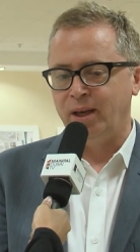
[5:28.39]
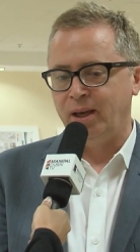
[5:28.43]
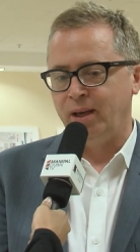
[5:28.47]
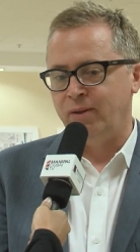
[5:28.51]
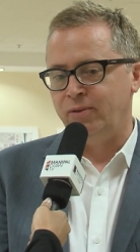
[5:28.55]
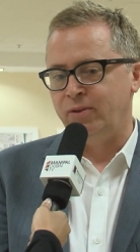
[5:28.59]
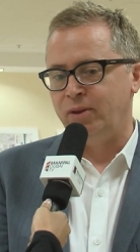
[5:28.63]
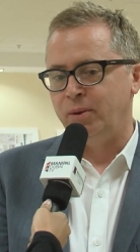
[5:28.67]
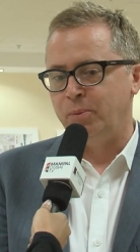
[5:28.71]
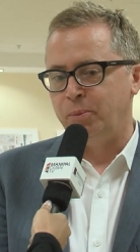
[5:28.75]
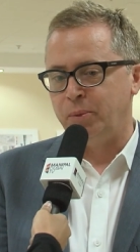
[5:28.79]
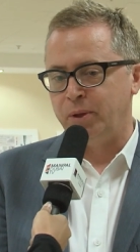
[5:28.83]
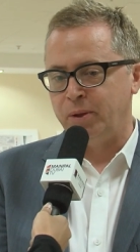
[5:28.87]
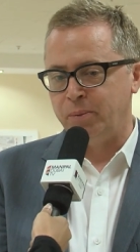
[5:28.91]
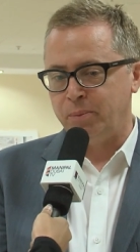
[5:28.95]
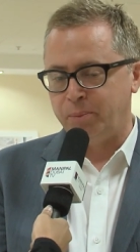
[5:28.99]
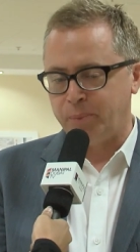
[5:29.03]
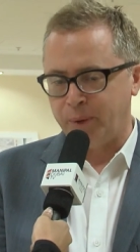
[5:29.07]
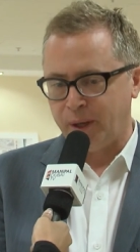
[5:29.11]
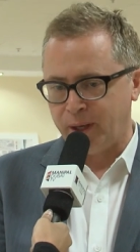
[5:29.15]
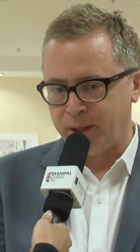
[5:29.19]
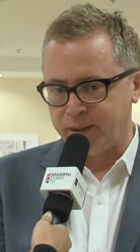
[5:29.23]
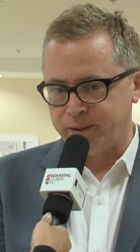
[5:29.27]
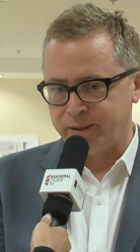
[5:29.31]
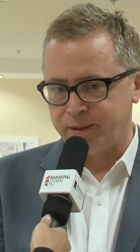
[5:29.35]
If in the
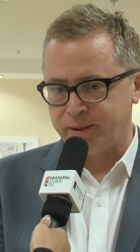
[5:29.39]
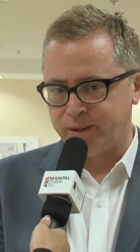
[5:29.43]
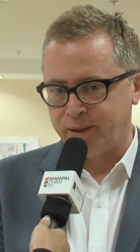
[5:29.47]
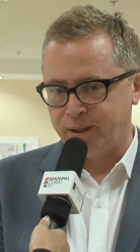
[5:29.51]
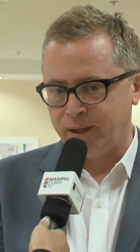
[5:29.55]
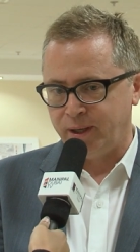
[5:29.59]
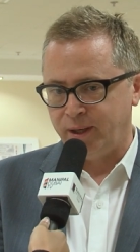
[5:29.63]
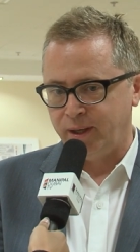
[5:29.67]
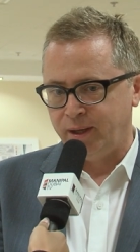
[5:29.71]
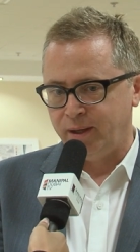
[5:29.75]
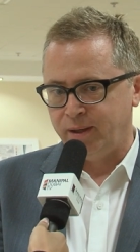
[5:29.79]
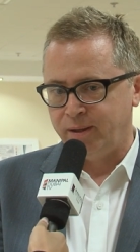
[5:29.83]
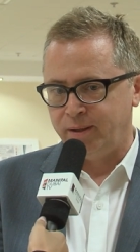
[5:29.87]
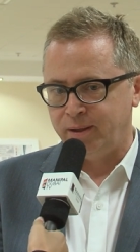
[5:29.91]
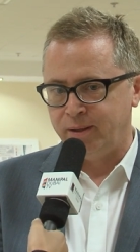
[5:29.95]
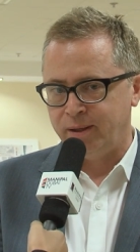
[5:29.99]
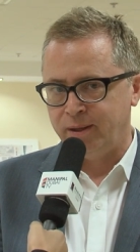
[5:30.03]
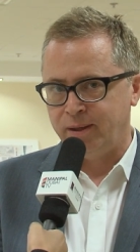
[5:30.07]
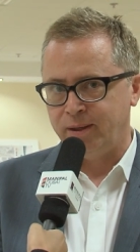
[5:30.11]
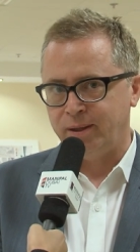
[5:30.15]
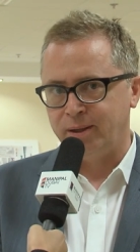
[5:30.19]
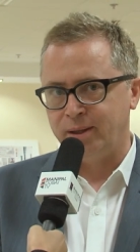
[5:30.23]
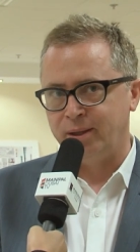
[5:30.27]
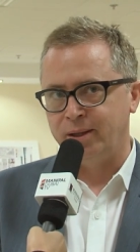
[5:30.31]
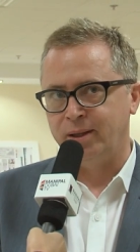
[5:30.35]
past,
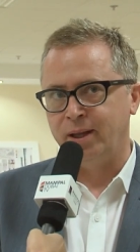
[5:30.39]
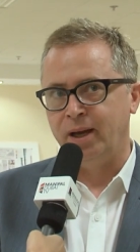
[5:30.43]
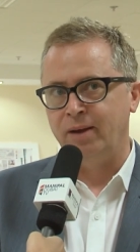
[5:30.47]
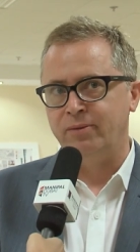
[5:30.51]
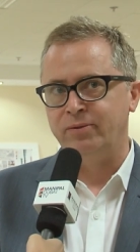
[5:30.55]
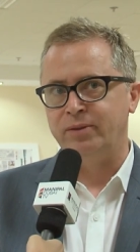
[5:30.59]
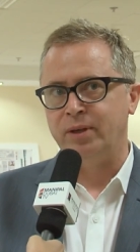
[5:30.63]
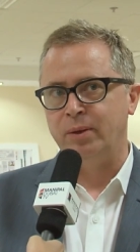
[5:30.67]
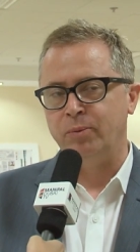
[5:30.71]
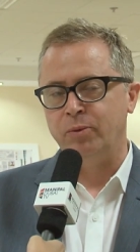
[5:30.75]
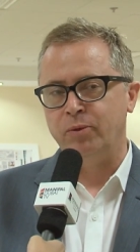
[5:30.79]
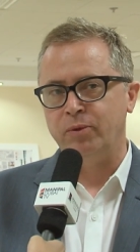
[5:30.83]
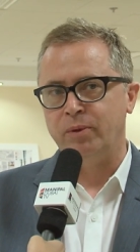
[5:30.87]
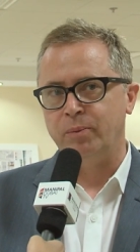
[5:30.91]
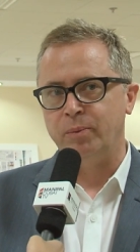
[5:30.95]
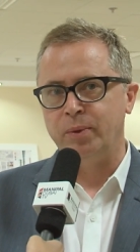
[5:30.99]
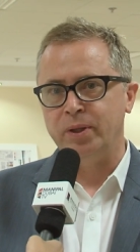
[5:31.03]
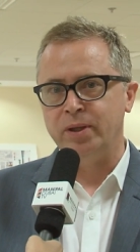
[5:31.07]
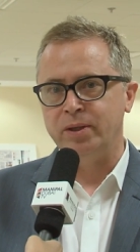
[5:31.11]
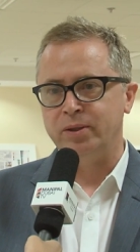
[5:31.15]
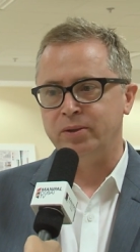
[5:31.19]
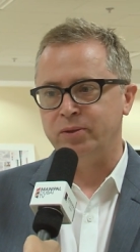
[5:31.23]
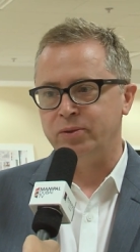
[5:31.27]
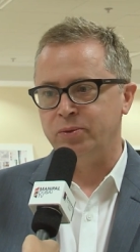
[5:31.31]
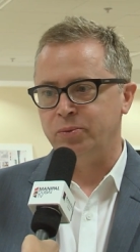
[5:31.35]
the lifetime of the
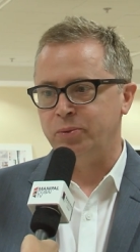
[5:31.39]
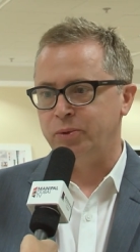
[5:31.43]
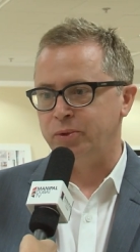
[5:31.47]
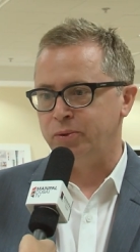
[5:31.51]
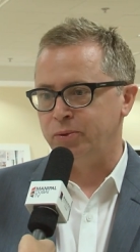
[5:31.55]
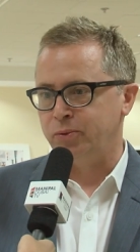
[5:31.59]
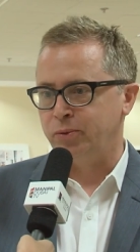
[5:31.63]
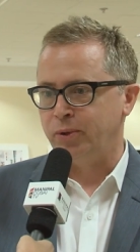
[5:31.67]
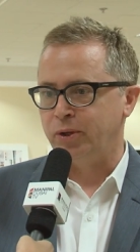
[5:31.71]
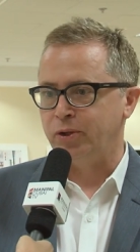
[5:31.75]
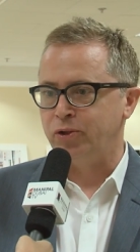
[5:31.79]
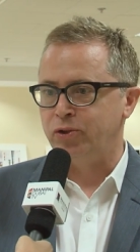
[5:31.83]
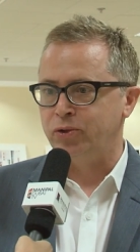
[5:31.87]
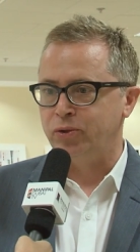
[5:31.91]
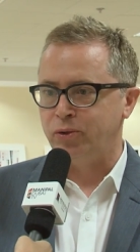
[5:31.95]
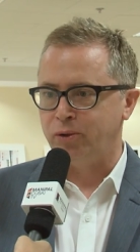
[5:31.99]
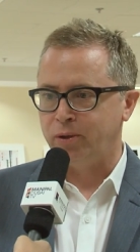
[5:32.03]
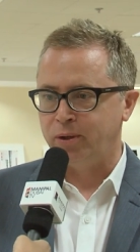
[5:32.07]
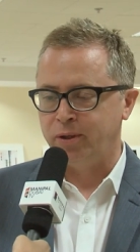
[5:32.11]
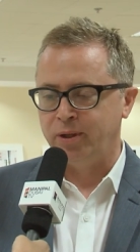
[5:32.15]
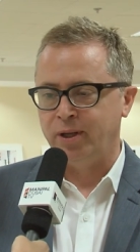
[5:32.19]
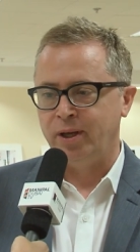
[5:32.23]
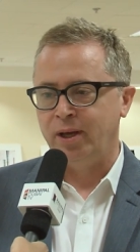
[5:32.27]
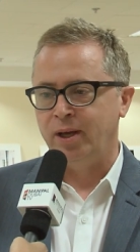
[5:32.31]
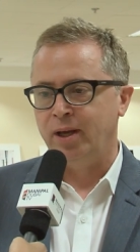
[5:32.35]
buildings was quite
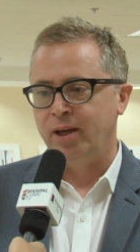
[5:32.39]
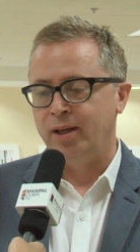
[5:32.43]
short,